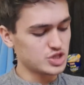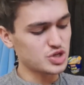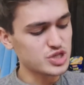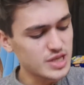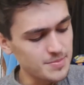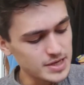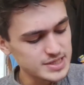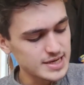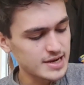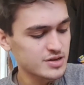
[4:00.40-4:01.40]
So just give me a
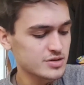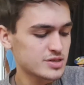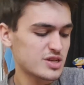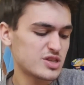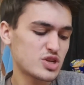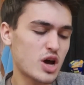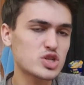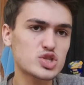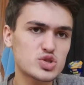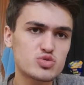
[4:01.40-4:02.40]
second, I'll
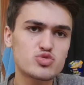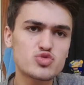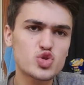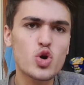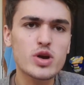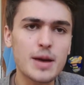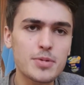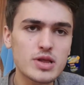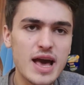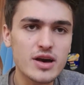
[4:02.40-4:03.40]
just draw a
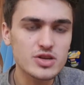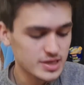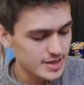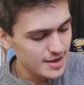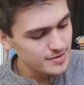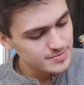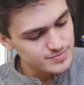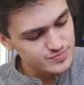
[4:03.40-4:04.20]
couple letters, okay?